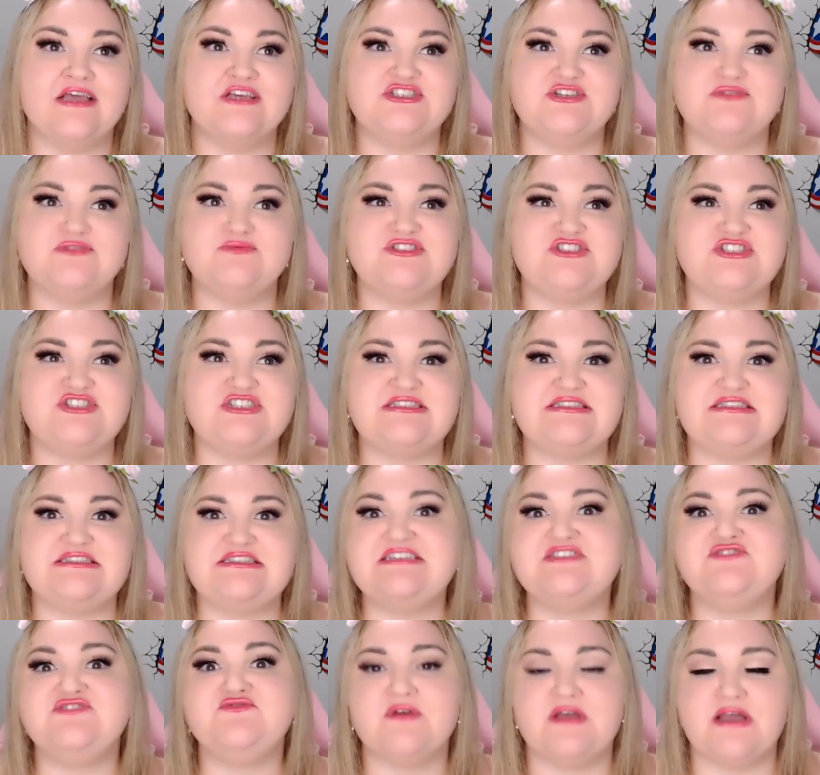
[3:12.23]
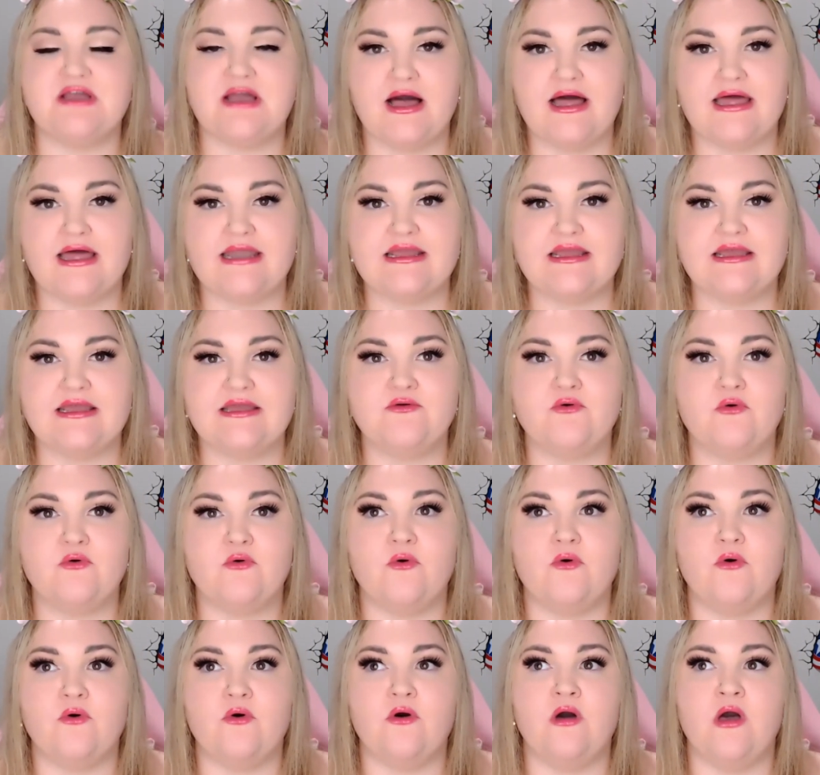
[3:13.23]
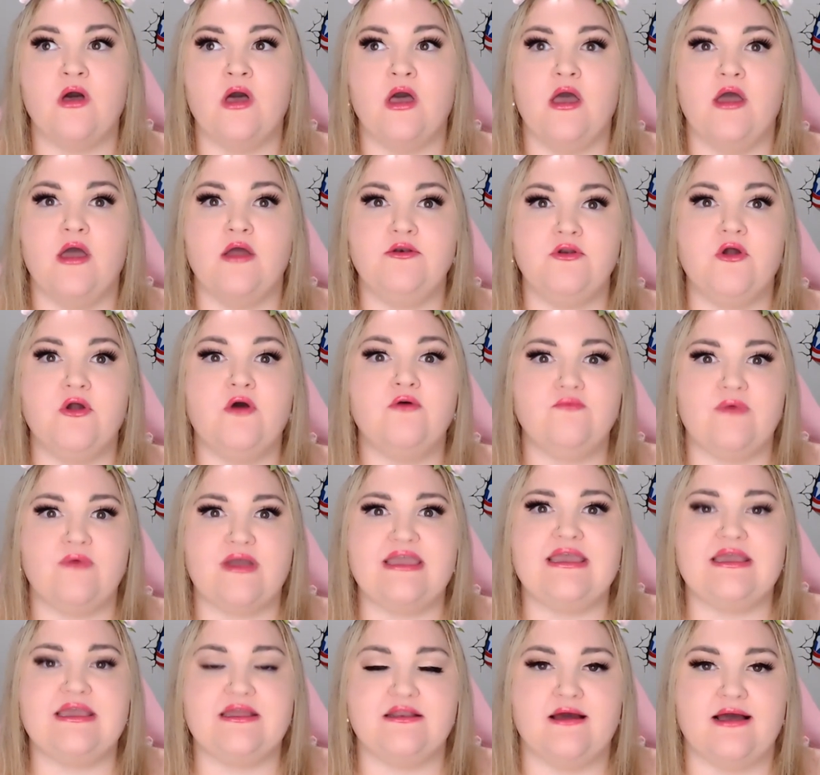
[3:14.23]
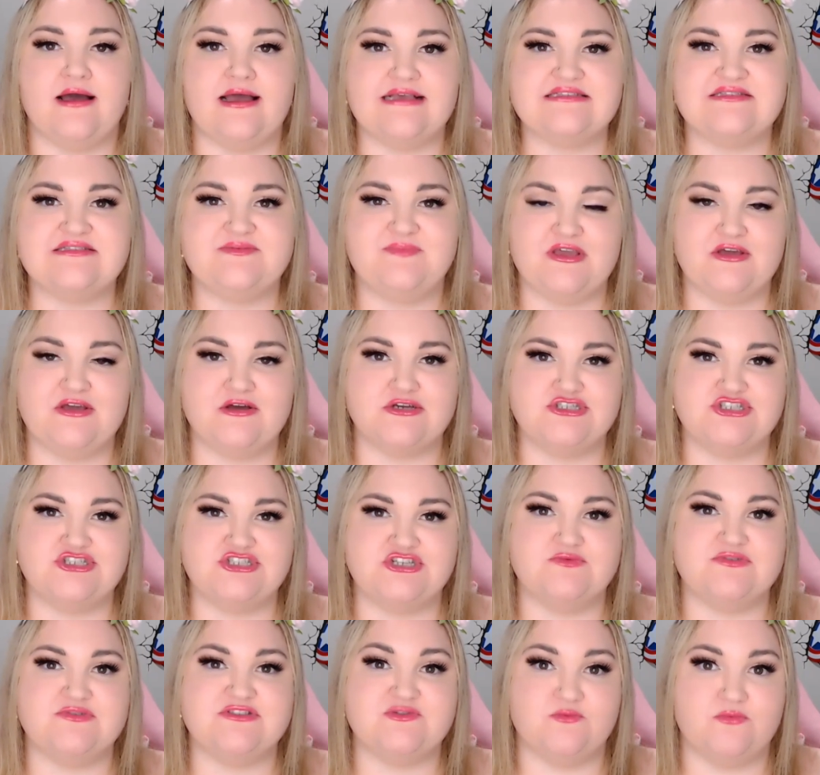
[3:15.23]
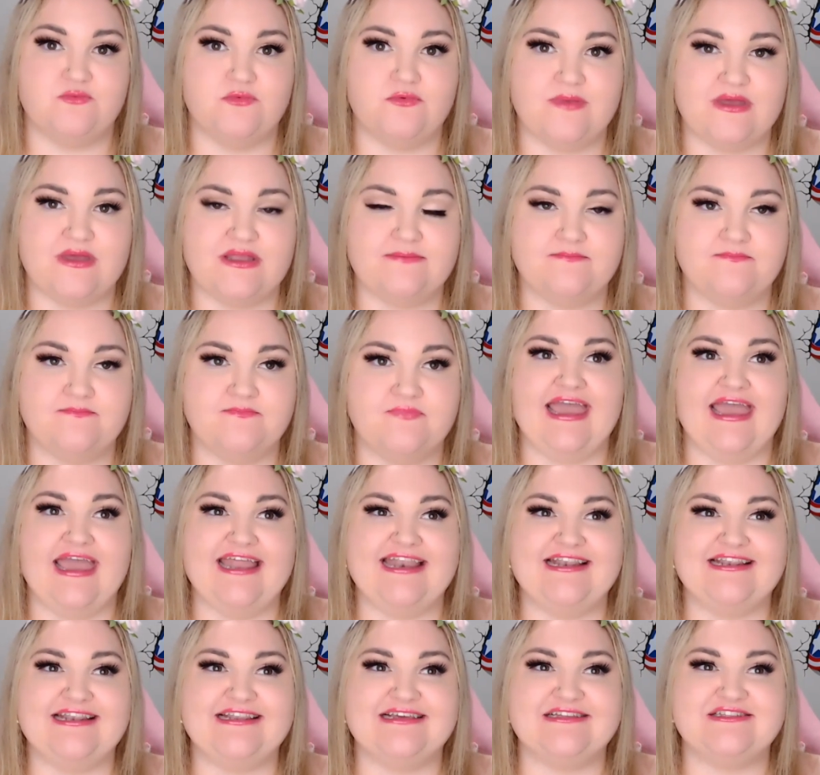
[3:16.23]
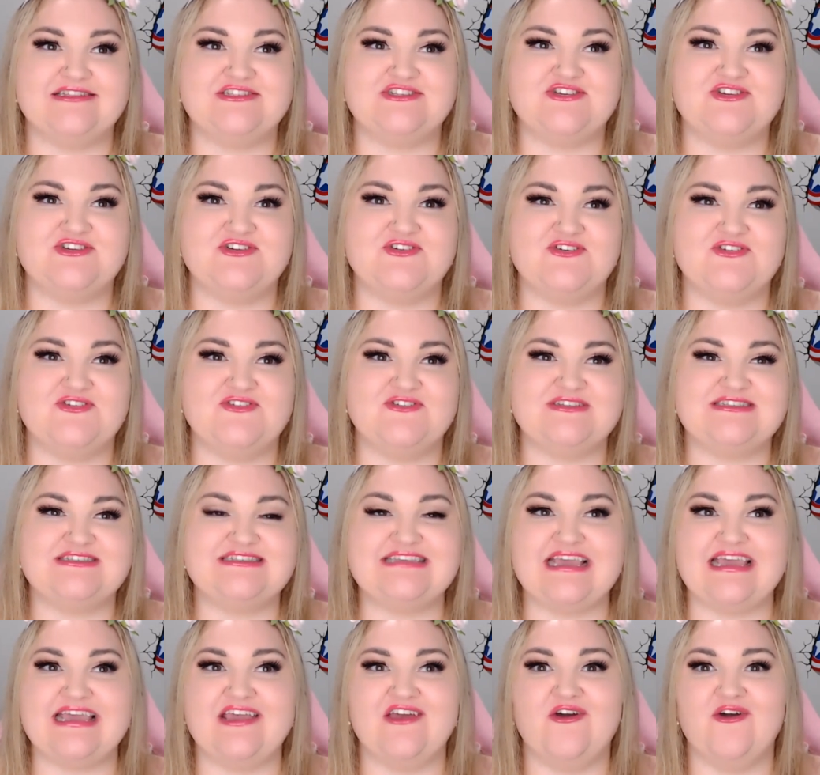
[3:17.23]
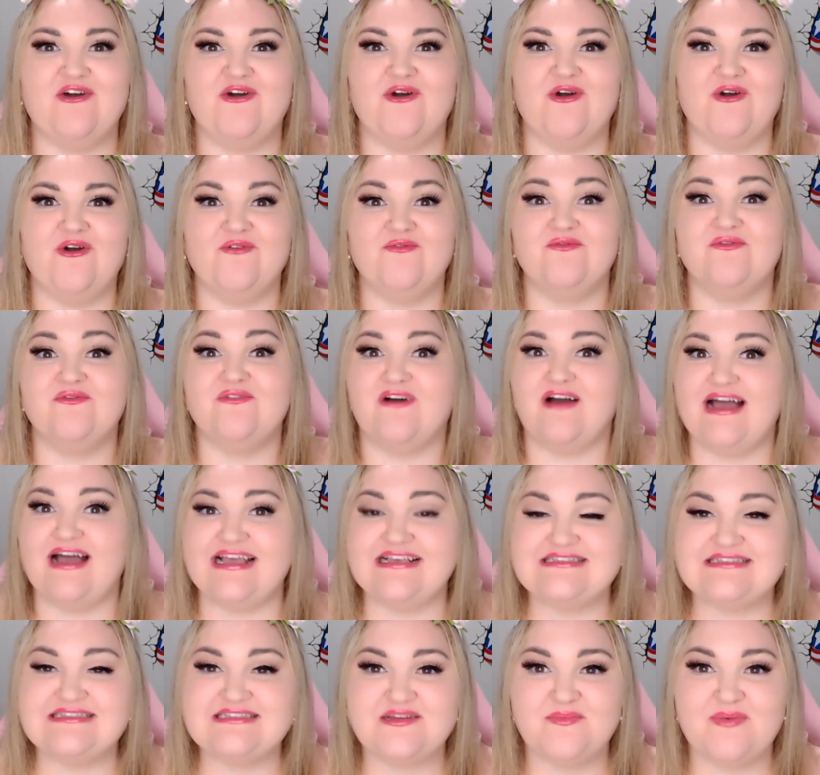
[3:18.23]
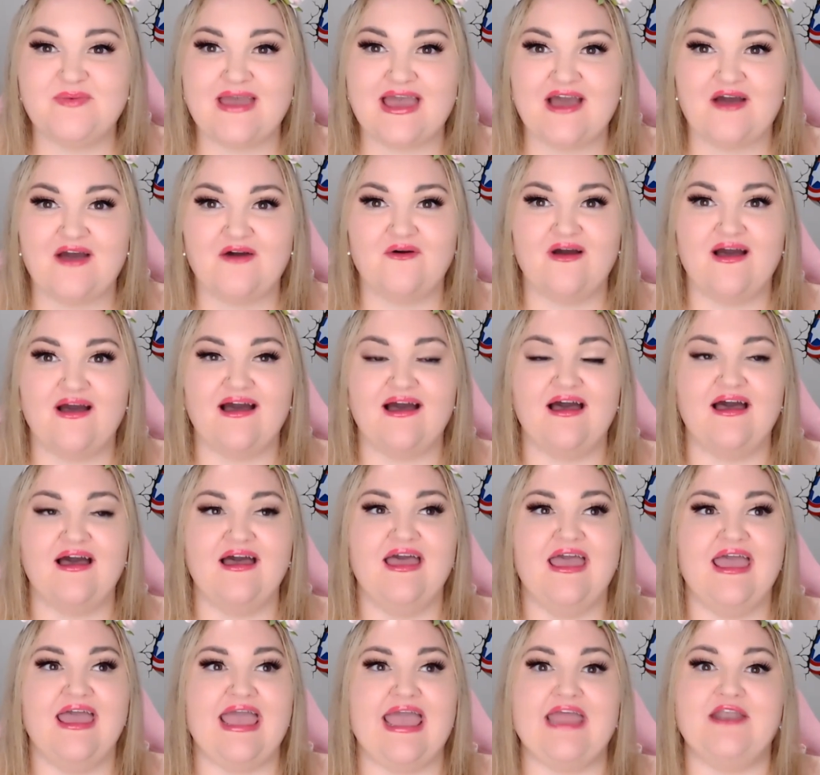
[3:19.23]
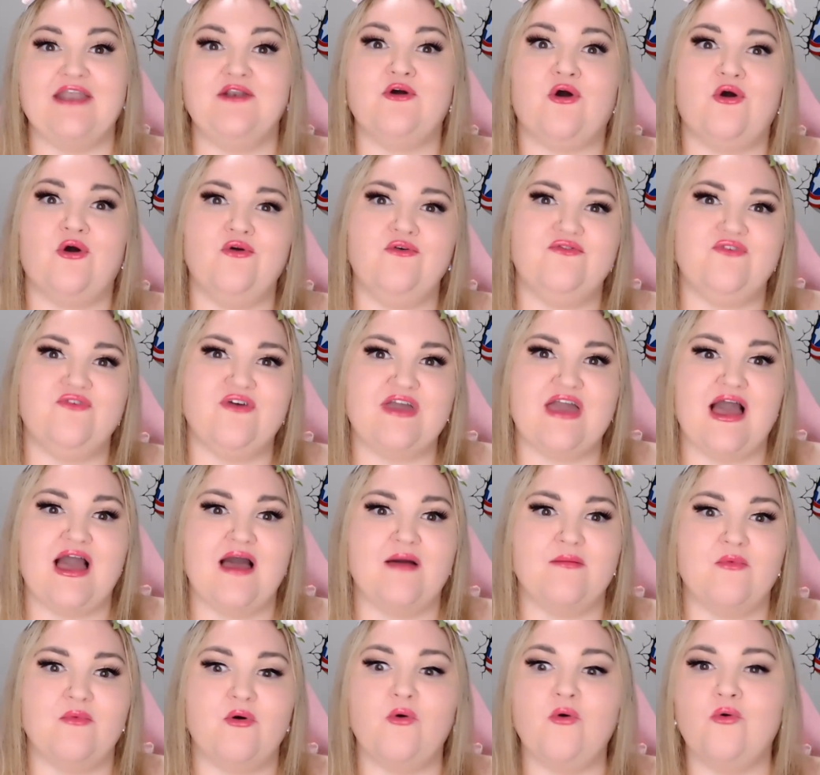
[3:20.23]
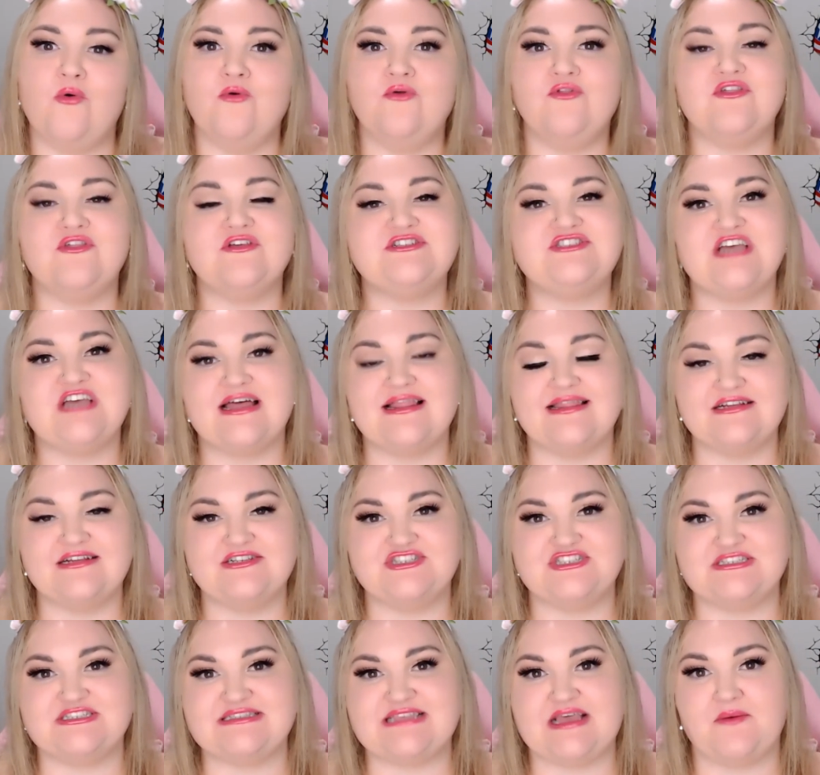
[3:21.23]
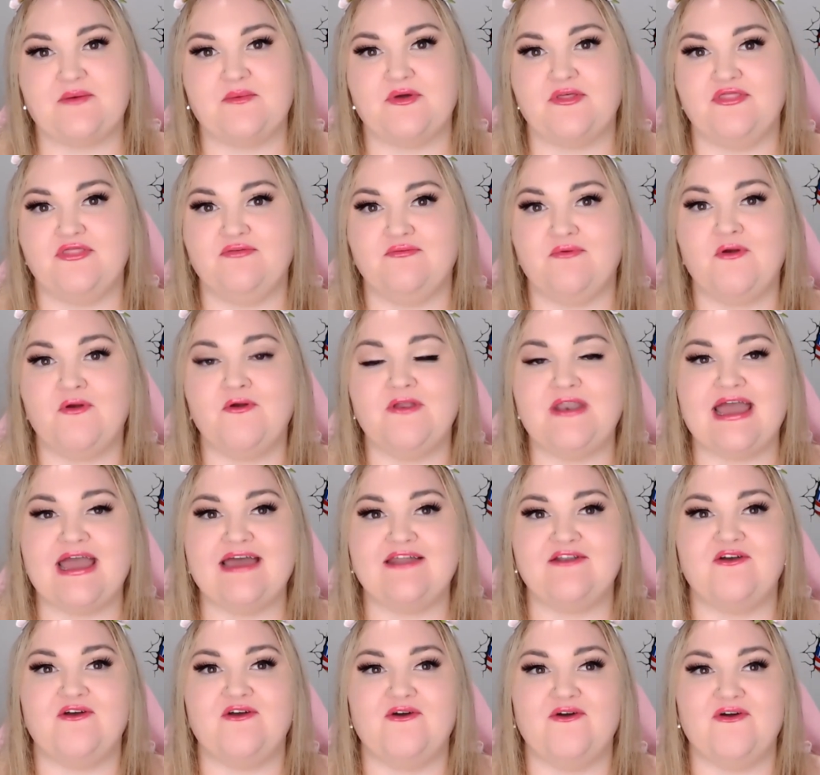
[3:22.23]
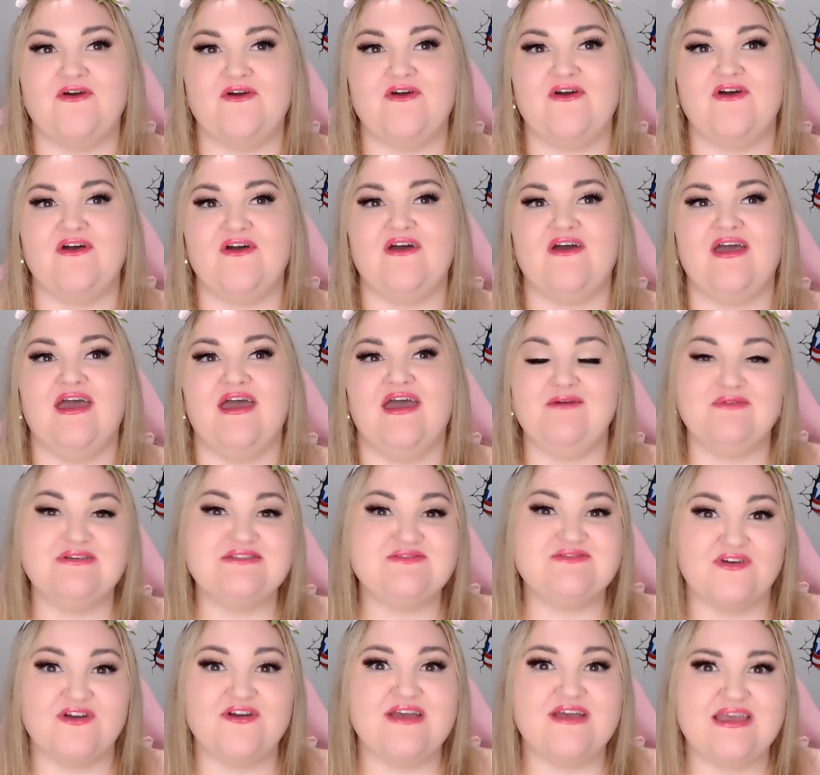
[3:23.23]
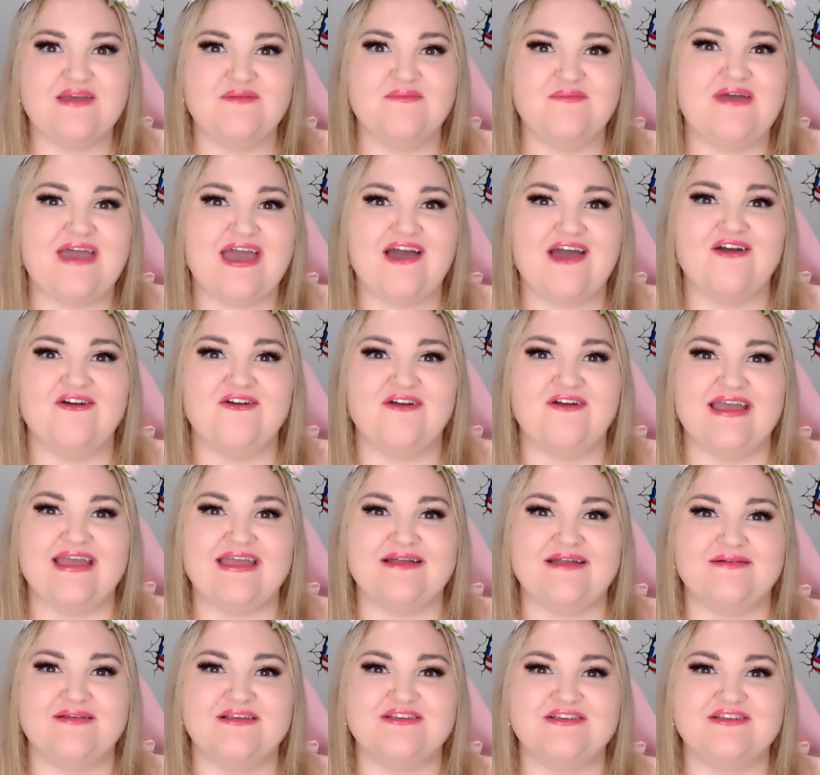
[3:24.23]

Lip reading: She was just disregarded or not recognized because she was a woman. And to see her rise to power and overcome all the challenges that were thrown at her, it was very empowering.